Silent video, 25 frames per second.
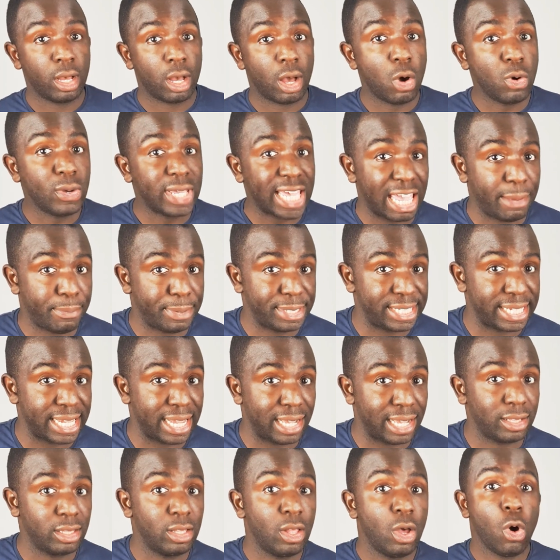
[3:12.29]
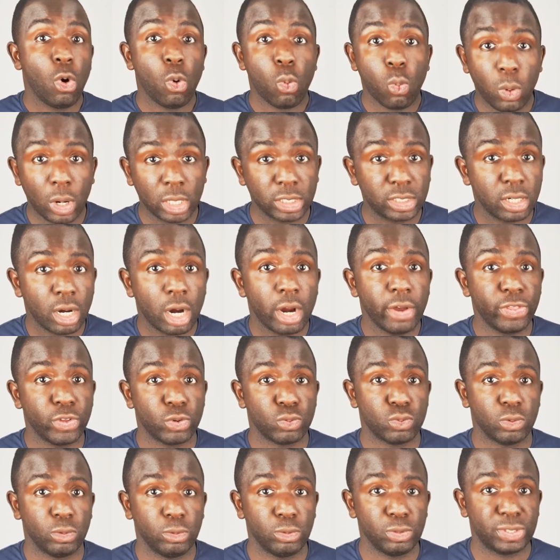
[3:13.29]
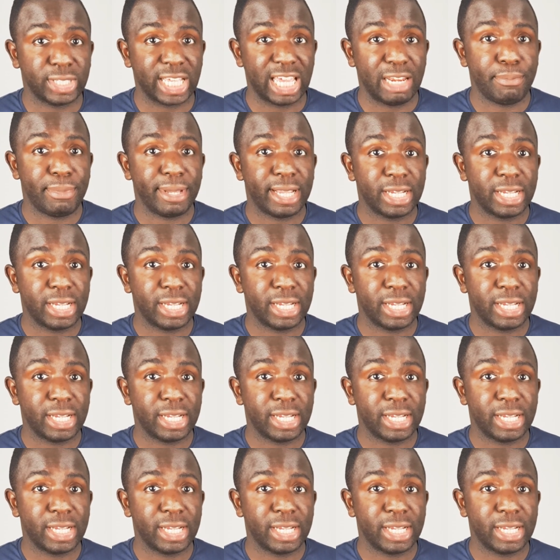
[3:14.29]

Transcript: Okay, Patel, what are the rules then?